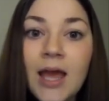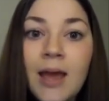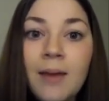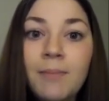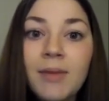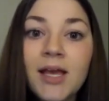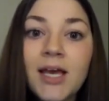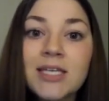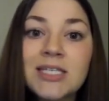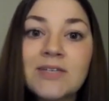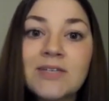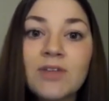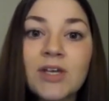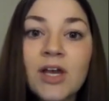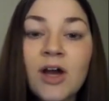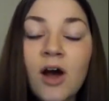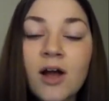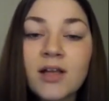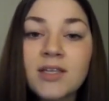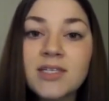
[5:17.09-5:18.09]
because of the
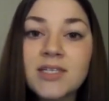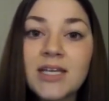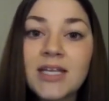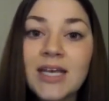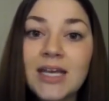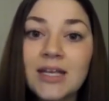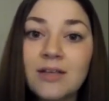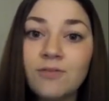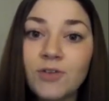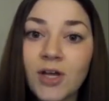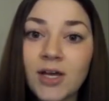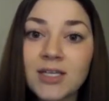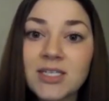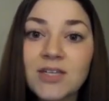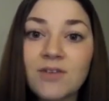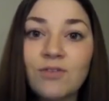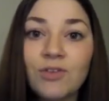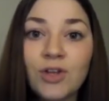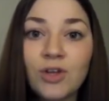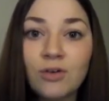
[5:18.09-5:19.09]
constant influx
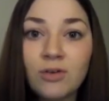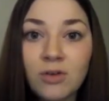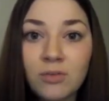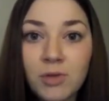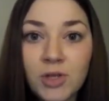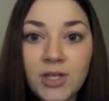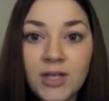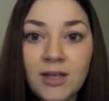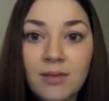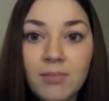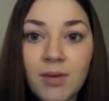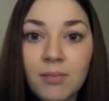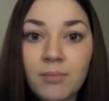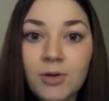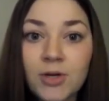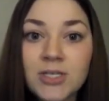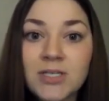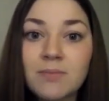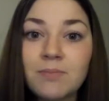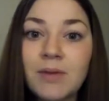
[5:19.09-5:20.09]
of new community
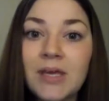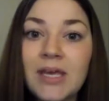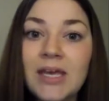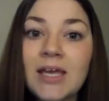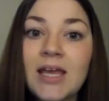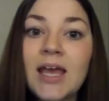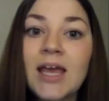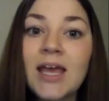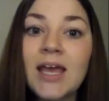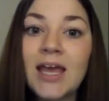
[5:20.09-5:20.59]
members being